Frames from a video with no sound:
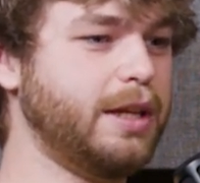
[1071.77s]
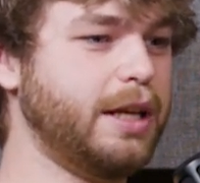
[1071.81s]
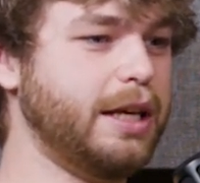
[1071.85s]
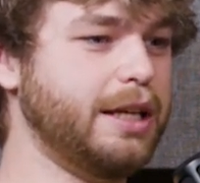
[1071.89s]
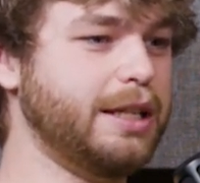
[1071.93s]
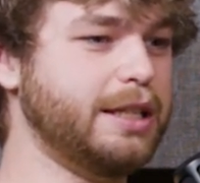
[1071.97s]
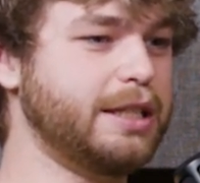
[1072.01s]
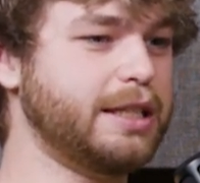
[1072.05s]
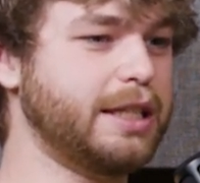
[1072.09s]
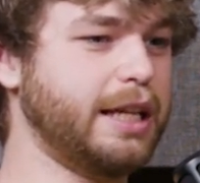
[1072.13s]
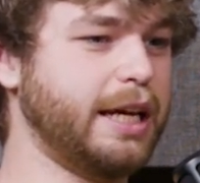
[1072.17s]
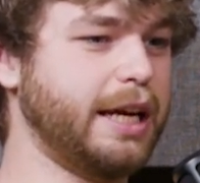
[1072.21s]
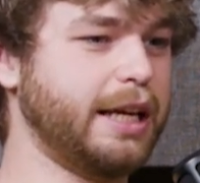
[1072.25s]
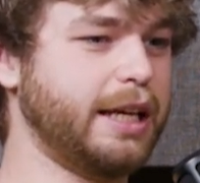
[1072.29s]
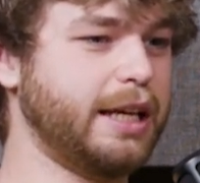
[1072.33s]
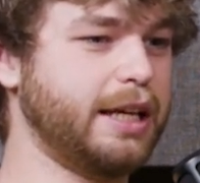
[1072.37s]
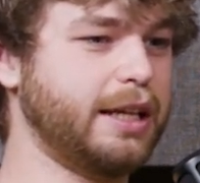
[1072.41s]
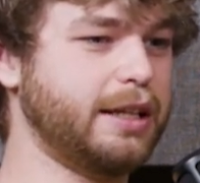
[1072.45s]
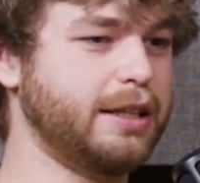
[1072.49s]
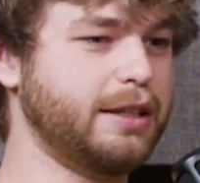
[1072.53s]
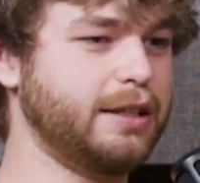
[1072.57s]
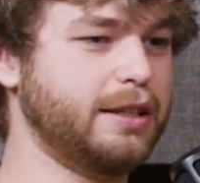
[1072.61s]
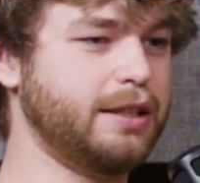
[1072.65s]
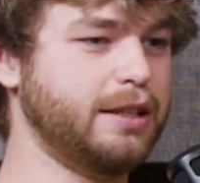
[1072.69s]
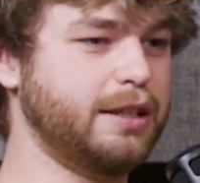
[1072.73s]
It's
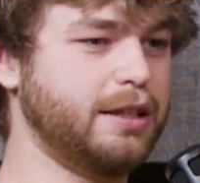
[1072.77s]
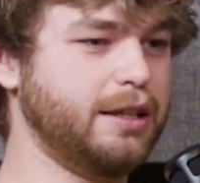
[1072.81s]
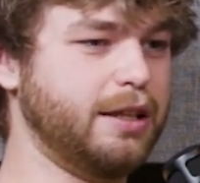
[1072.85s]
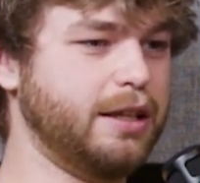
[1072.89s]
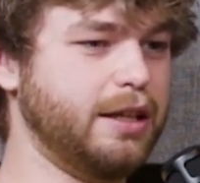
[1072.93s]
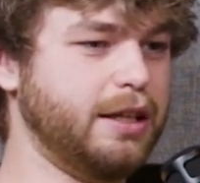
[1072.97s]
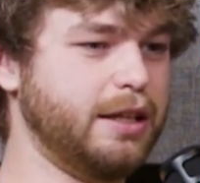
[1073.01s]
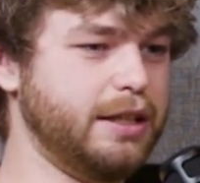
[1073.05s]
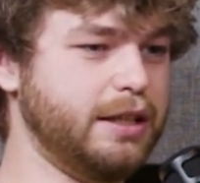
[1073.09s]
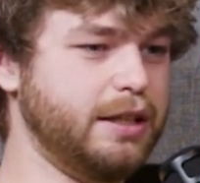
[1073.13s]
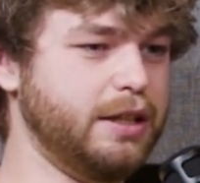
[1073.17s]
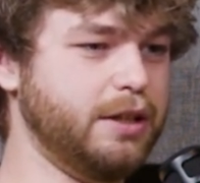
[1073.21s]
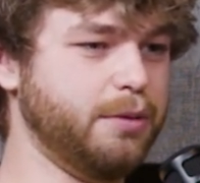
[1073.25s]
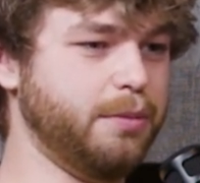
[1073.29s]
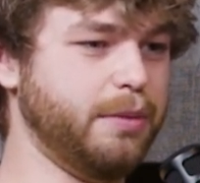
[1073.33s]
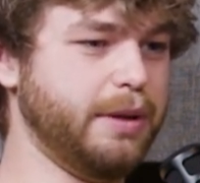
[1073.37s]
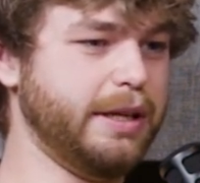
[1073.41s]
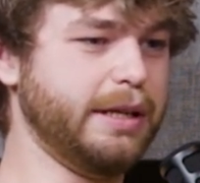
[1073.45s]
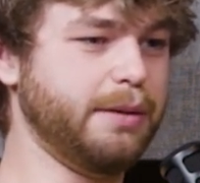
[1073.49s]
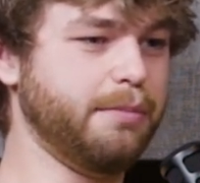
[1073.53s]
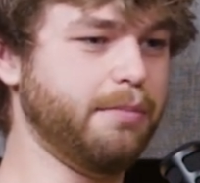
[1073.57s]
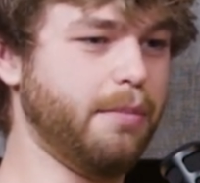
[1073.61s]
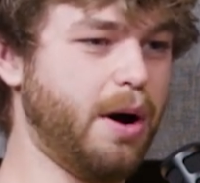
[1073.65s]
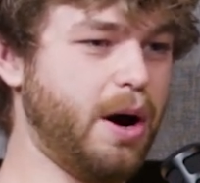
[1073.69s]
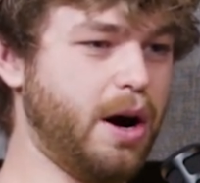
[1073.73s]
like you're
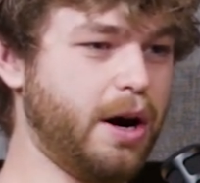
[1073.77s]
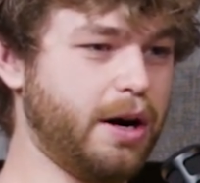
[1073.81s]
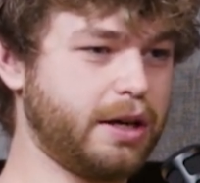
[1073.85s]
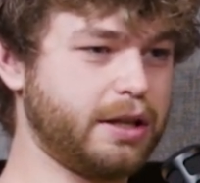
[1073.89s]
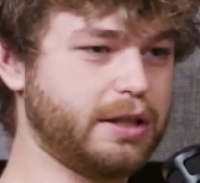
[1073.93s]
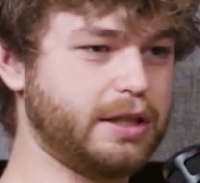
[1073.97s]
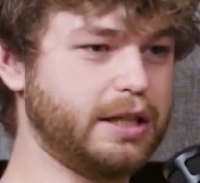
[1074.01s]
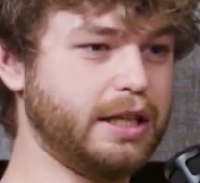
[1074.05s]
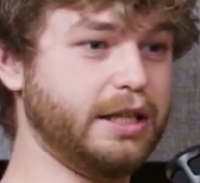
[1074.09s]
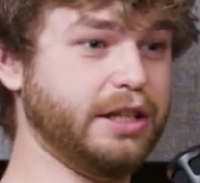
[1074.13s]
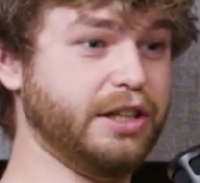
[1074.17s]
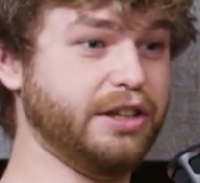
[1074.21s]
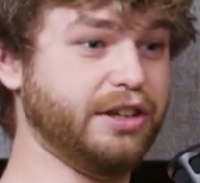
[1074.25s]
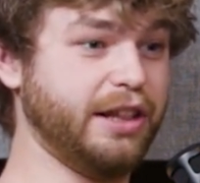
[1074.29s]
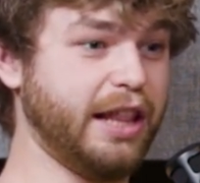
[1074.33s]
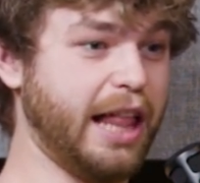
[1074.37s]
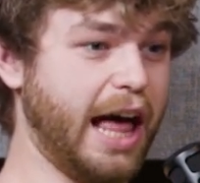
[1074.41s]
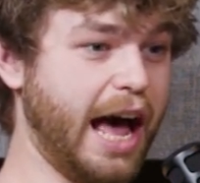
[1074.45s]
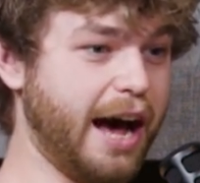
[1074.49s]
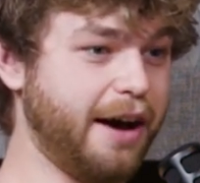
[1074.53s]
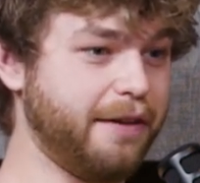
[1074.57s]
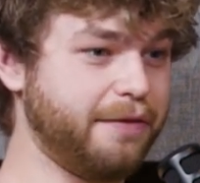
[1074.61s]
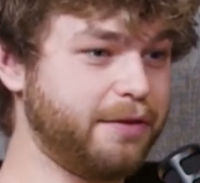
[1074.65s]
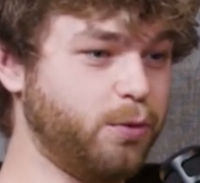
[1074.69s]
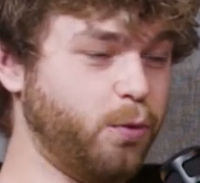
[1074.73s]
being mocked and you're
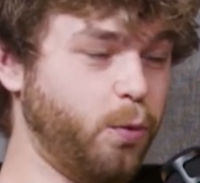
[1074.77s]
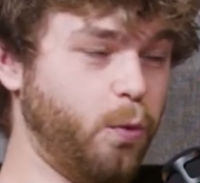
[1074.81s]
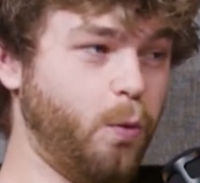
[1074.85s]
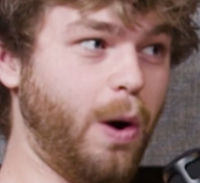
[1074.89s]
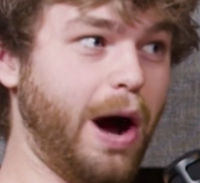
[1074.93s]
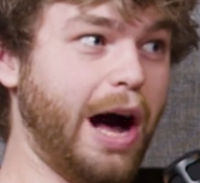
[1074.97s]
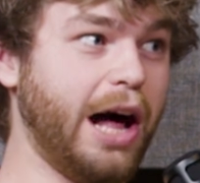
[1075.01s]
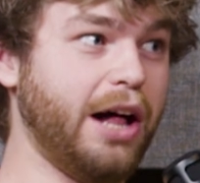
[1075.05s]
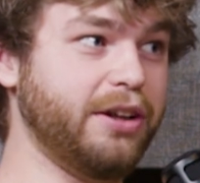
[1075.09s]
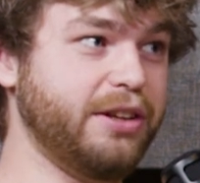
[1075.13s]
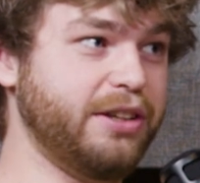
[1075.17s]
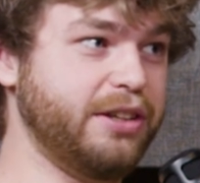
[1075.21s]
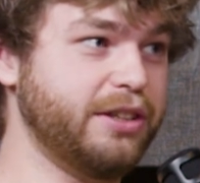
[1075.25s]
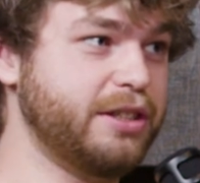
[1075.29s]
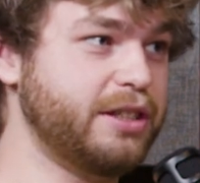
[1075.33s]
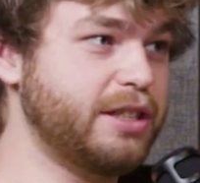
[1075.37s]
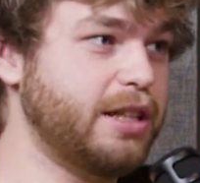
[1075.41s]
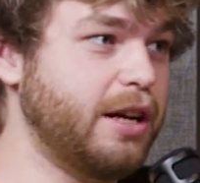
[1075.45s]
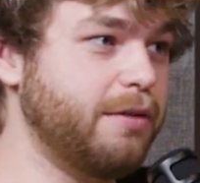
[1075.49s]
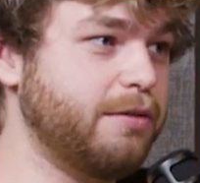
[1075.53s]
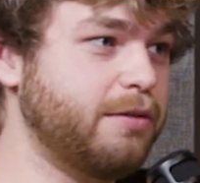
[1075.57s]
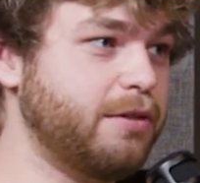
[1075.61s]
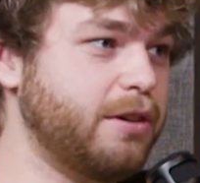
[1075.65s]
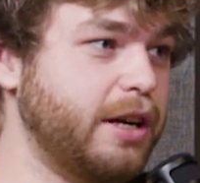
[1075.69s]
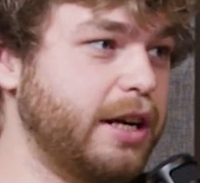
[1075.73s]
laughed while you're
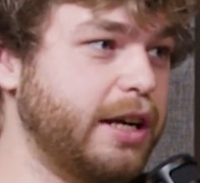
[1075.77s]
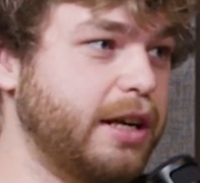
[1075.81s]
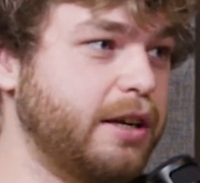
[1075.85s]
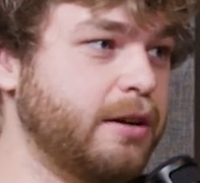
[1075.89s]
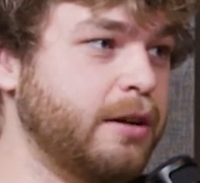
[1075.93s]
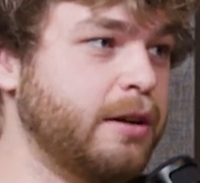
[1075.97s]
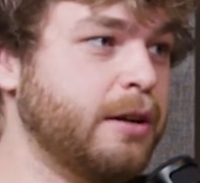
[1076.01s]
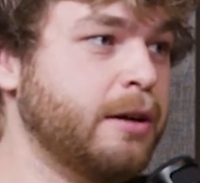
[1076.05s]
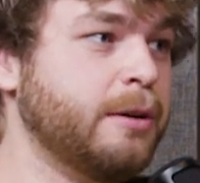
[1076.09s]
suffering,